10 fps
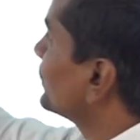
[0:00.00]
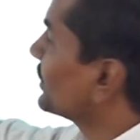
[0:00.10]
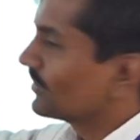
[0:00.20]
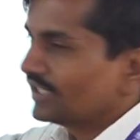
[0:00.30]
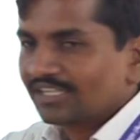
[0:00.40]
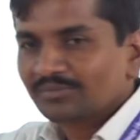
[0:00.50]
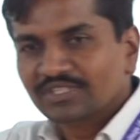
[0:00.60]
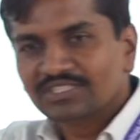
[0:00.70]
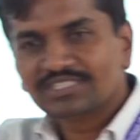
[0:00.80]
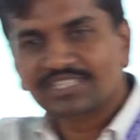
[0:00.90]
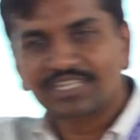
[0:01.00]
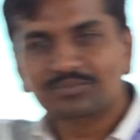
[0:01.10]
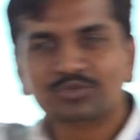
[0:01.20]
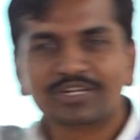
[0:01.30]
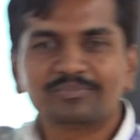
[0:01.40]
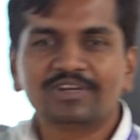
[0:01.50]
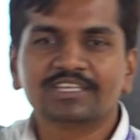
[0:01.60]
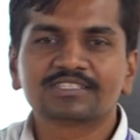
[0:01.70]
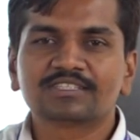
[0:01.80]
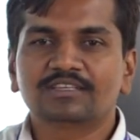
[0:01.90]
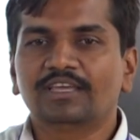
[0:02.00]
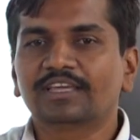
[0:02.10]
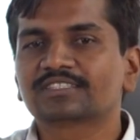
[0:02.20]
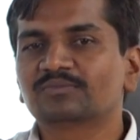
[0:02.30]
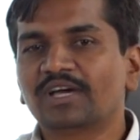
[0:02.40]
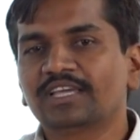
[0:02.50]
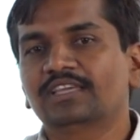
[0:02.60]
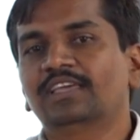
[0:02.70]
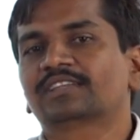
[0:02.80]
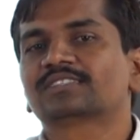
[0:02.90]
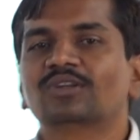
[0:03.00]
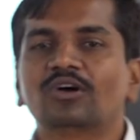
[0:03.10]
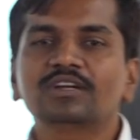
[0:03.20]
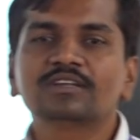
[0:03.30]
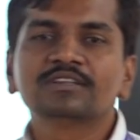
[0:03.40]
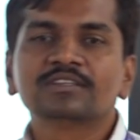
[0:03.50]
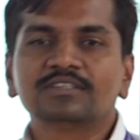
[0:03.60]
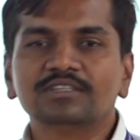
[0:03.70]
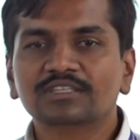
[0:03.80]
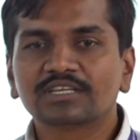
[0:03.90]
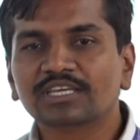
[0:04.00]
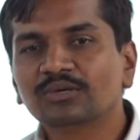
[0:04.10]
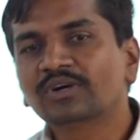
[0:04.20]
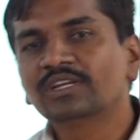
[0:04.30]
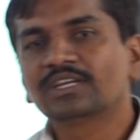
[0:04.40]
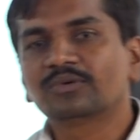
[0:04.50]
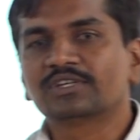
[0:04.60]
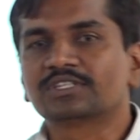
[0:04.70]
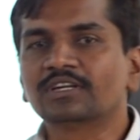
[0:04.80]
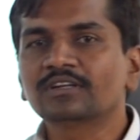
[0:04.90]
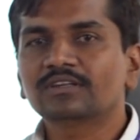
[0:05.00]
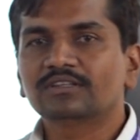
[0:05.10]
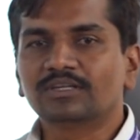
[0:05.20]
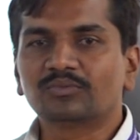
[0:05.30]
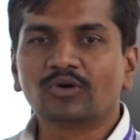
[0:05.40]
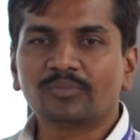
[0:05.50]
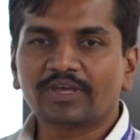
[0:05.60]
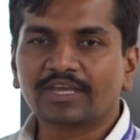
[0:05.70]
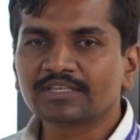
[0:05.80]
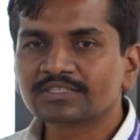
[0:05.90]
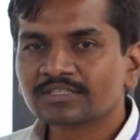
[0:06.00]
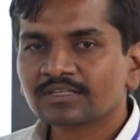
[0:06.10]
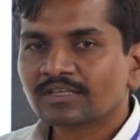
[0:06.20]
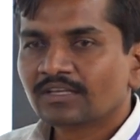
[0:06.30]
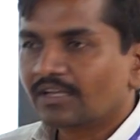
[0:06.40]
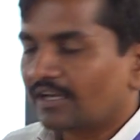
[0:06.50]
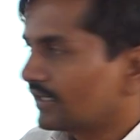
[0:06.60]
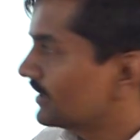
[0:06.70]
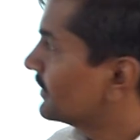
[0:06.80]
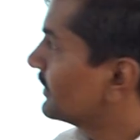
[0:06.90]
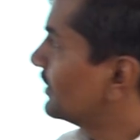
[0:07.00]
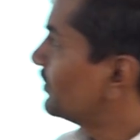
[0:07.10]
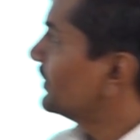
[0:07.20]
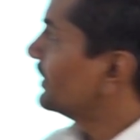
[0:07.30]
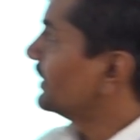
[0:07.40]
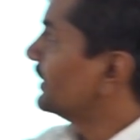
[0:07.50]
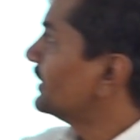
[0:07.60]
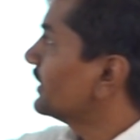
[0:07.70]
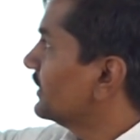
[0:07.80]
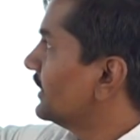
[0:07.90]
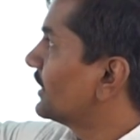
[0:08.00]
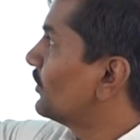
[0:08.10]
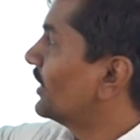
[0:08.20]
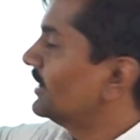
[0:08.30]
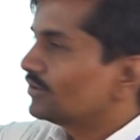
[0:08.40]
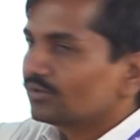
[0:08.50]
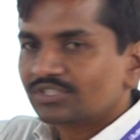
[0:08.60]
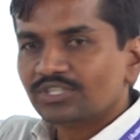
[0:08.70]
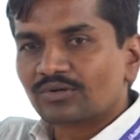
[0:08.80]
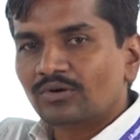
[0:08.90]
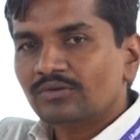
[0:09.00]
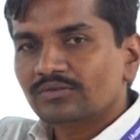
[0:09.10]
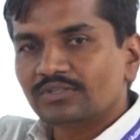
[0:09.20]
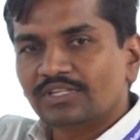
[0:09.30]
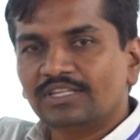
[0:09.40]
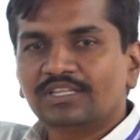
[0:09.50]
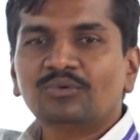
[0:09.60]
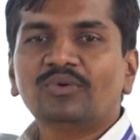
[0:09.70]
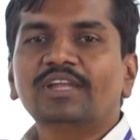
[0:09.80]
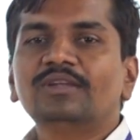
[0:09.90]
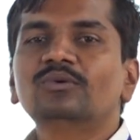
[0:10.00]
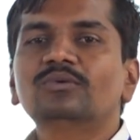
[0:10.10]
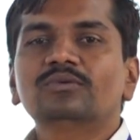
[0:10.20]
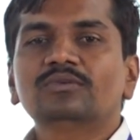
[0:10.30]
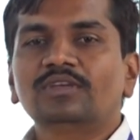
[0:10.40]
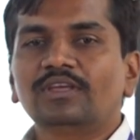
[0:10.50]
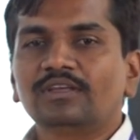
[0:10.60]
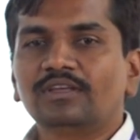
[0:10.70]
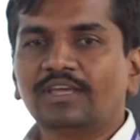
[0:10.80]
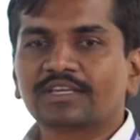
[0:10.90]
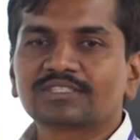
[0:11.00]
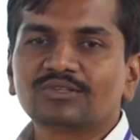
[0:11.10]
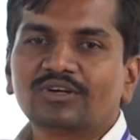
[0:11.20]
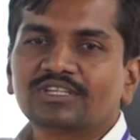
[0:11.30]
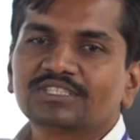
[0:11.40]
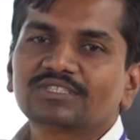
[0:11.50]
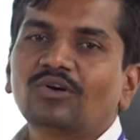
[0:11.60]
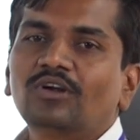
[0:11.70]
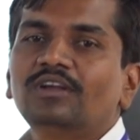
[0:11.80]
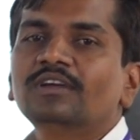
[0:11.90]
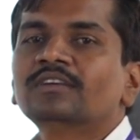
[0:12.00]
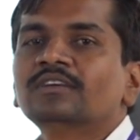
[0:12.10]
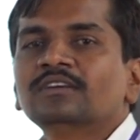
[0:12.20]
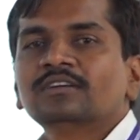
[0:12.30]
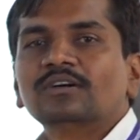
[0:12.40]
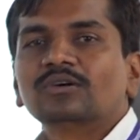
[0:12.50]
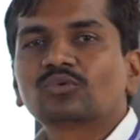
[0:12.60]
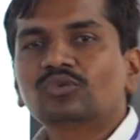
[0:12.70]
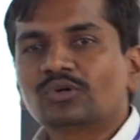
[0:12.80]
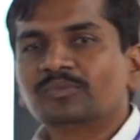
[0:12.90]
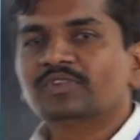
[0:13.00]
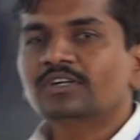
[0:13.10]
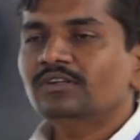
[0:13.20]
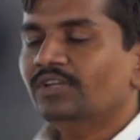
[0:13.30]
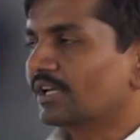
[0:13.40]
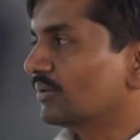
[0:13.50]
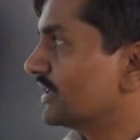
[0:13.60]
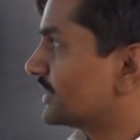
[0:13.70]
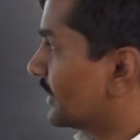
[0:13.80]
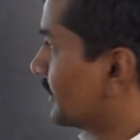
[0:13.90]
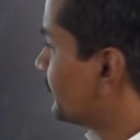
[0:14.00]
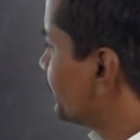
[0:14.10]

0. That means, if we replace x by x naught in the given equation f of x, and if it equal to 0, then the value x naught is called root of the equation.